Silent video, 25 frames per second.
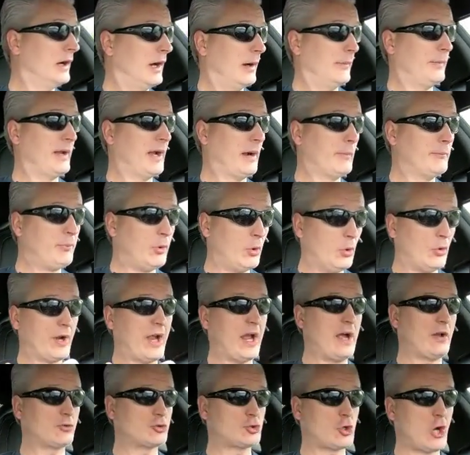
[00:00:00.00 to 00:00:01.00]
I mean, I'm
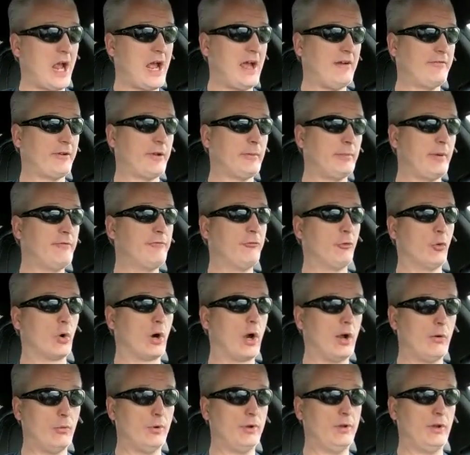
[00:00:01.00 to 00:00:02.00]
pulling out in traffic.
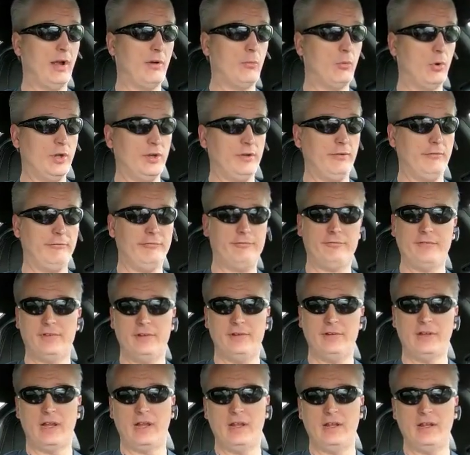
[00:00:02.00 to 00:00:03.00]
Before I would, I wouldn't
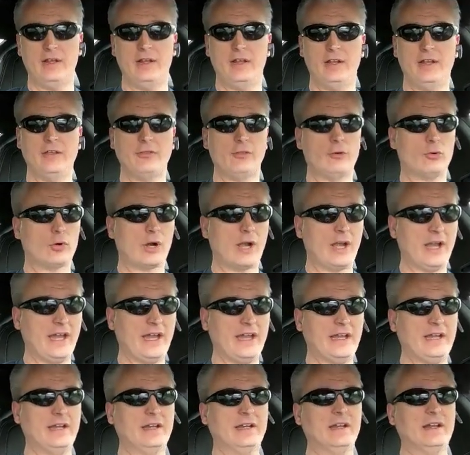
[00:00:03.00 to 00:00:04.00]
have, in the
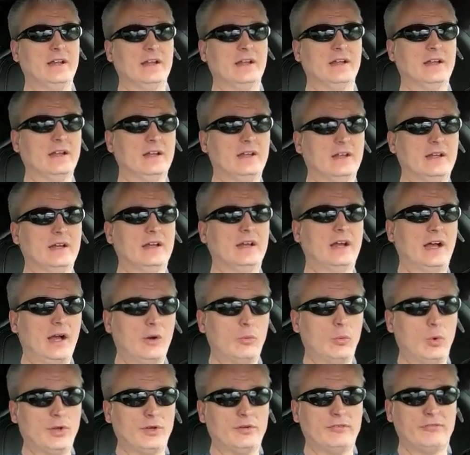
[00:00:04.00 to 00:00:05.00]
rain.
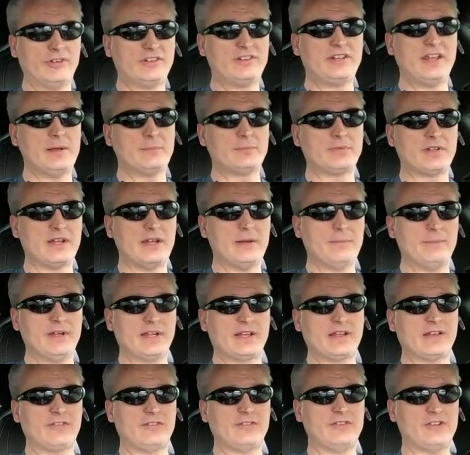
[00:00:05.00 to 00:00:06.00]
I wouldn't have attempted it
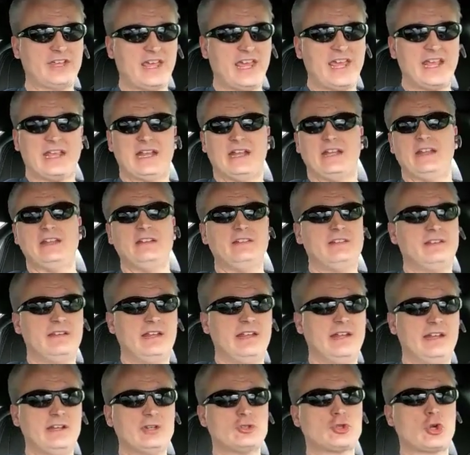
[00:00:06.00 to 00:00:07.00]
because you can't get any
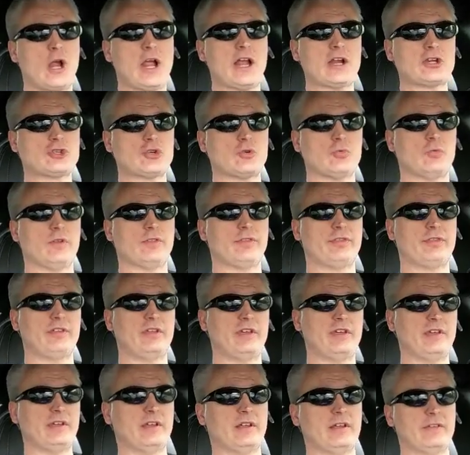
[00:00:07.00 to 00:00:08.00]
any traction with
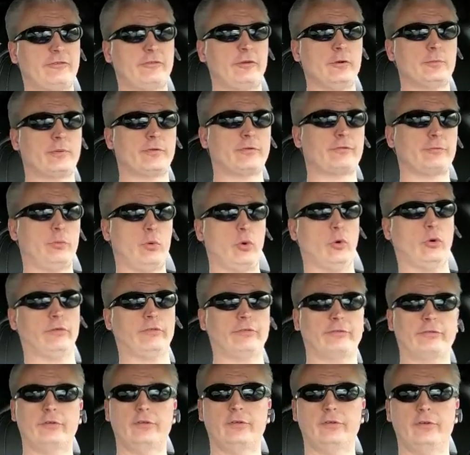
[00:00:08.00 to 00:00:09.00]
the uh, Super
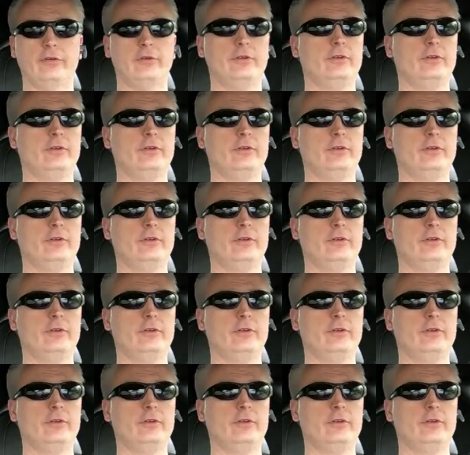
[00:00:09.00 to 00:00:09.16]
Sports.